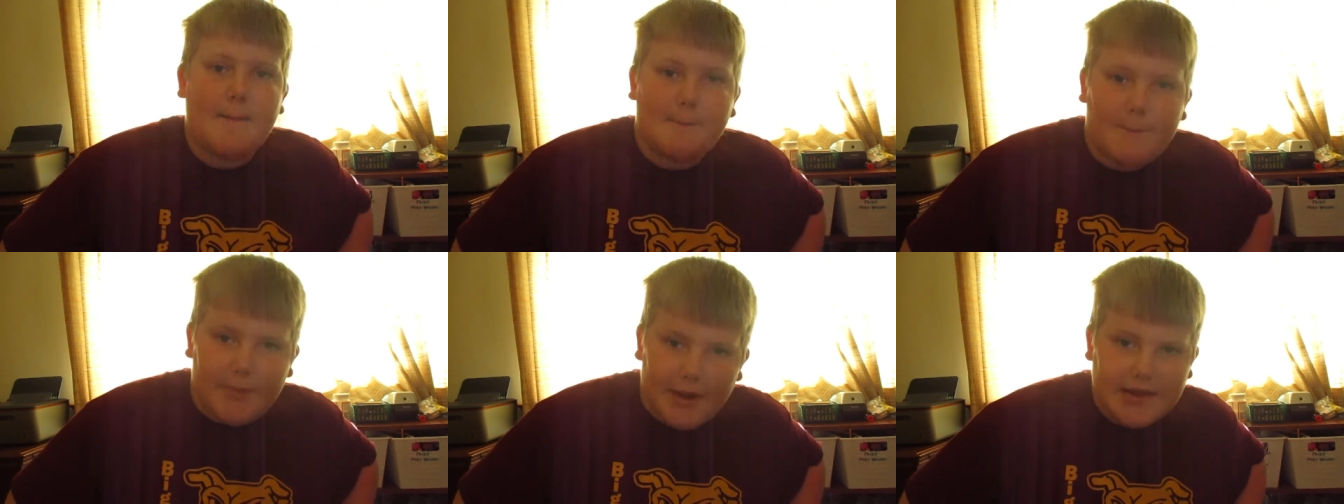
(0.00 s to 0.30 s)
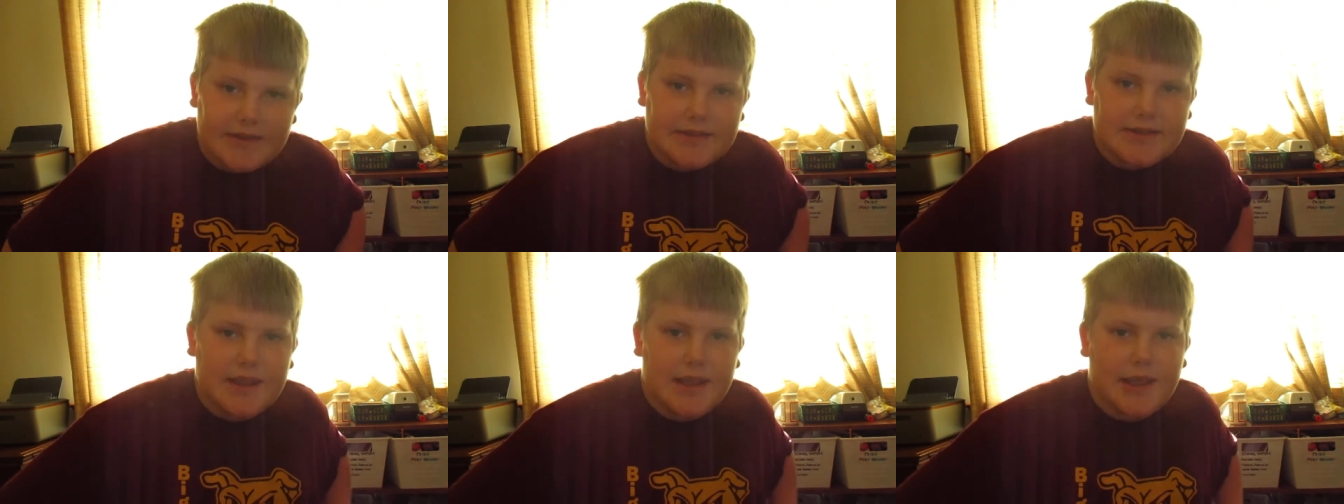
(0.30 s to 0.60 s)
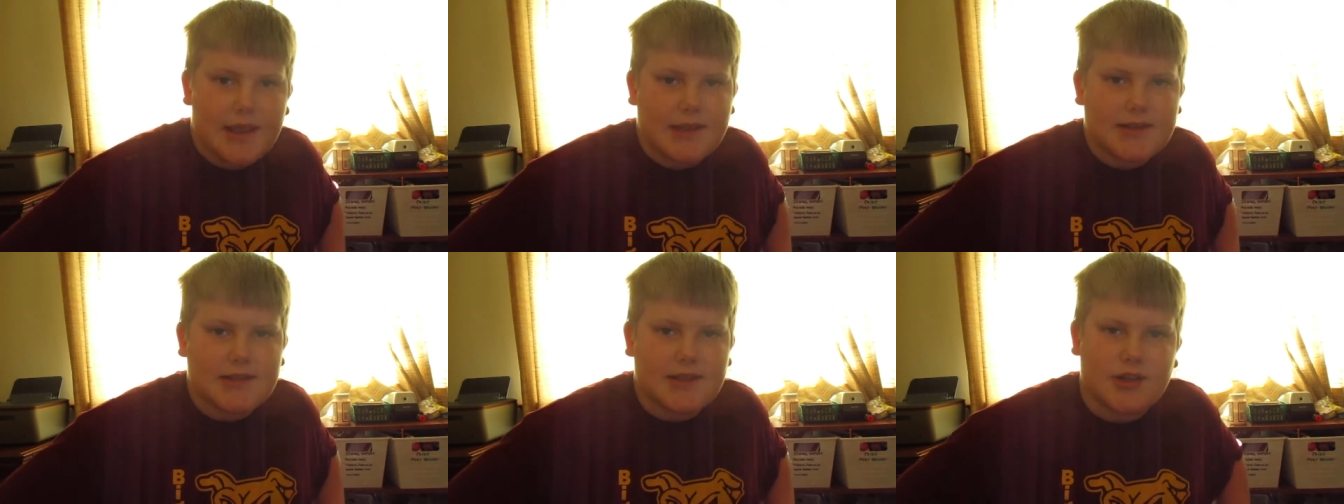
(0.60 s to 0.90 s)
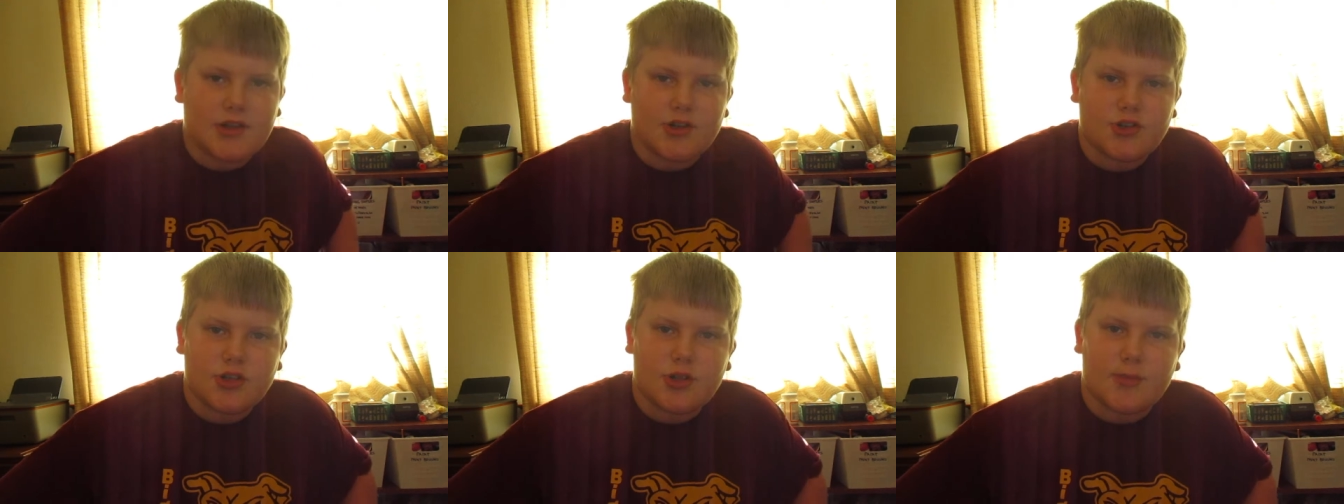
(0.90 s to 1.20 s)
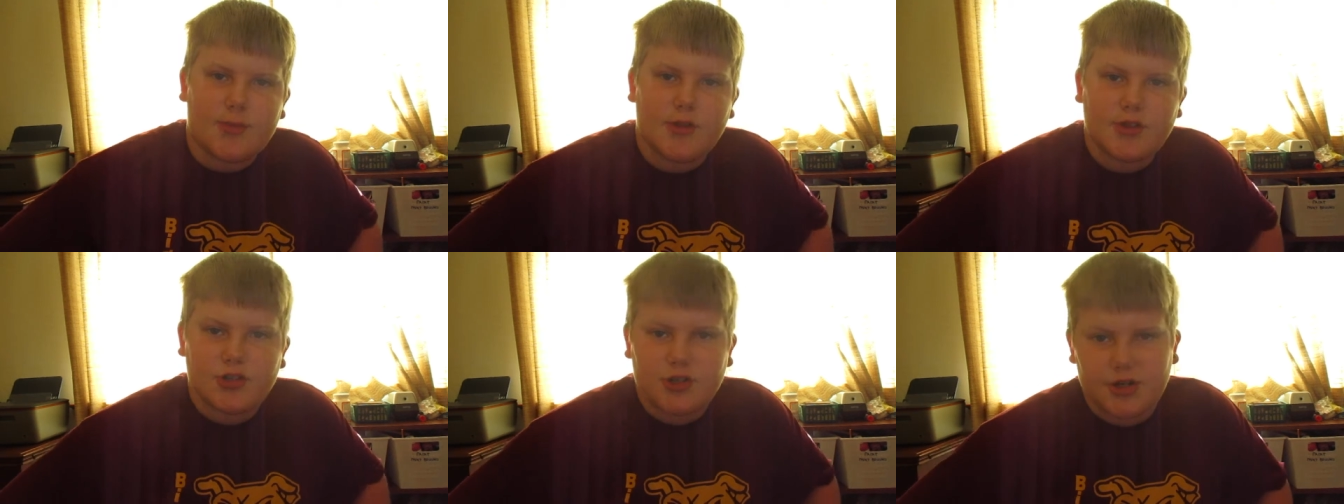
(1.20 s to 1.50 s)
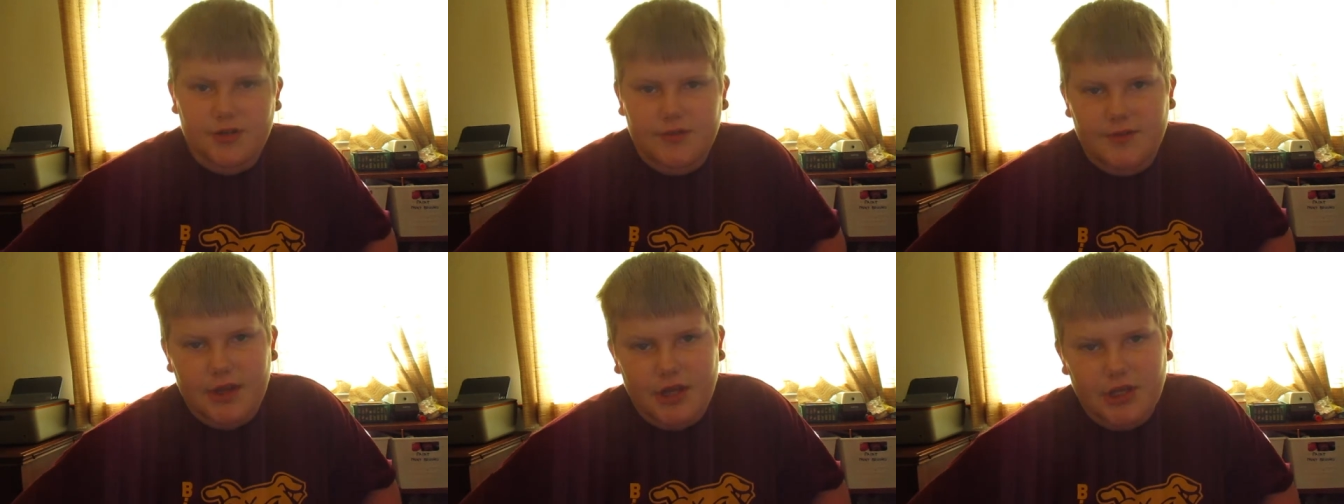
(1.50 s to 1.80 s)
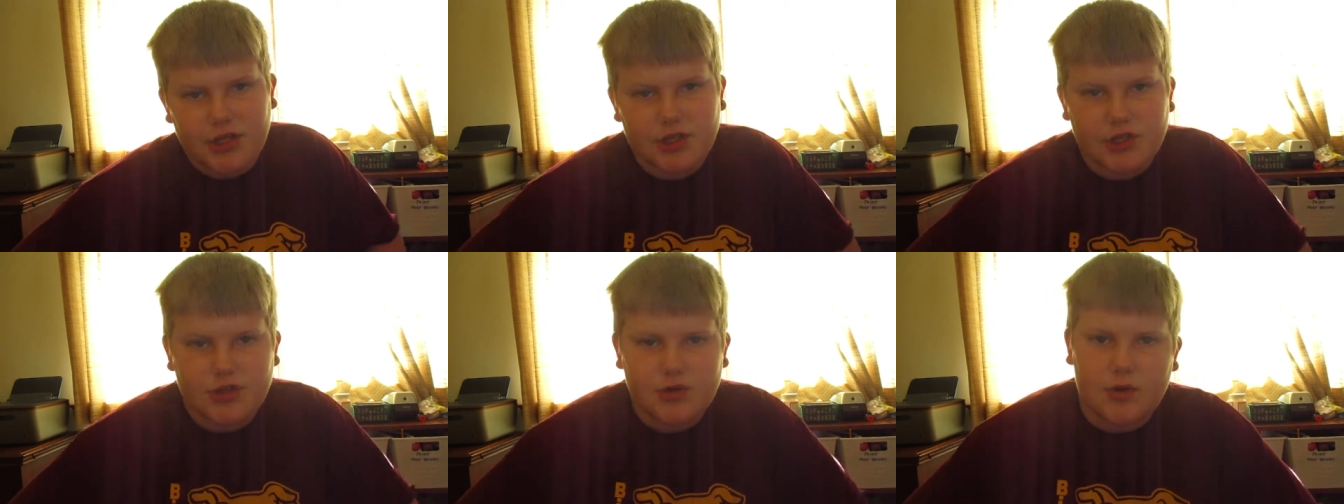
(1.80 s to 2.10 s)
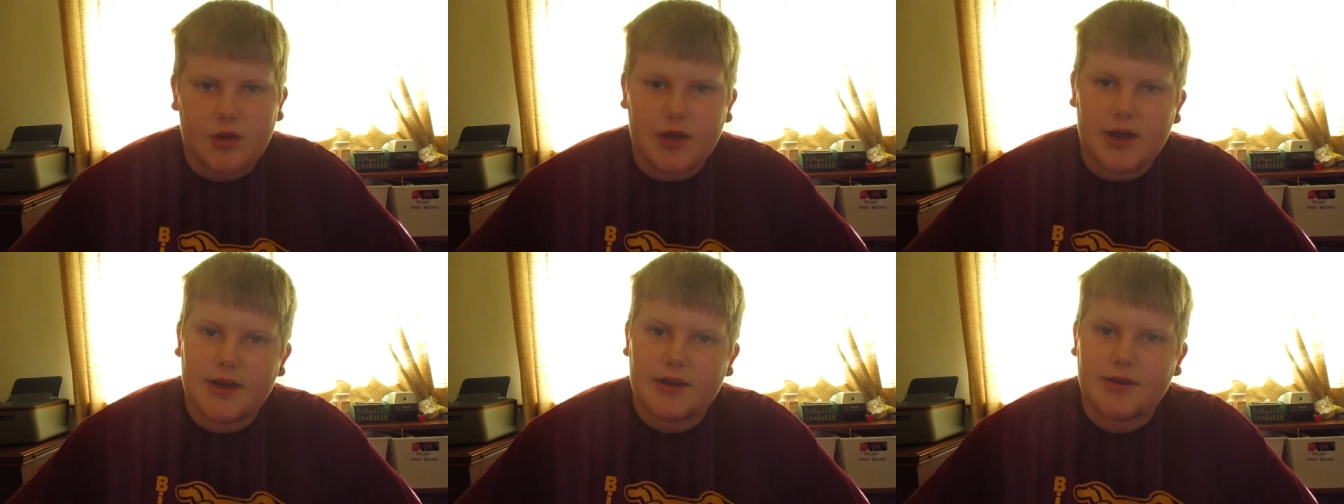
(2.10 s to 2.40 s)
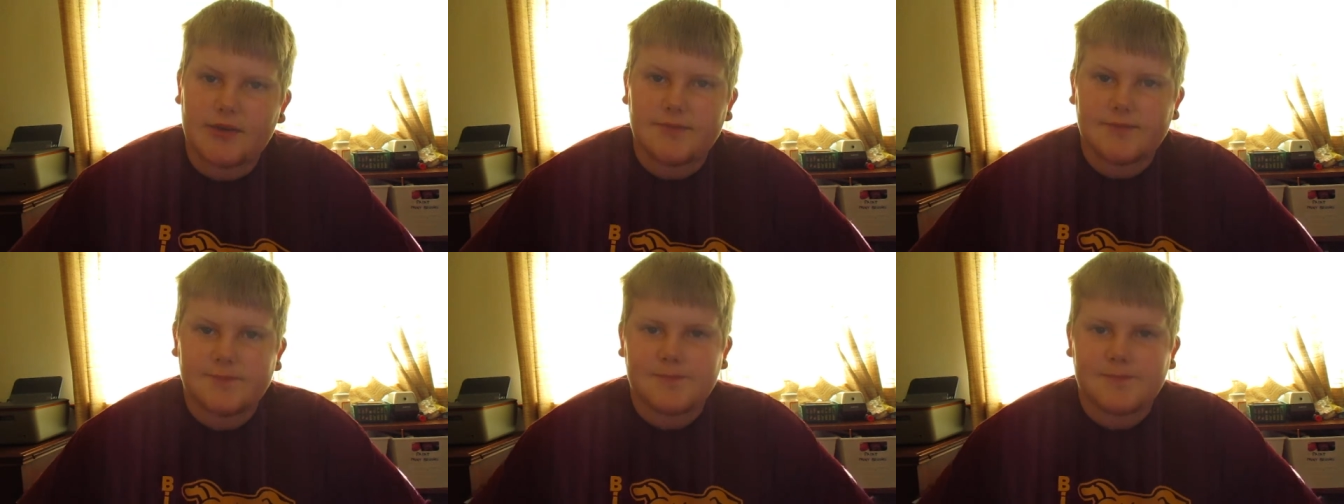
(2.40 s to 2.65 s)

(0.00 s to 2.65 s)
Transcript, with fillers: But yeah, that's how you join the post notification squad.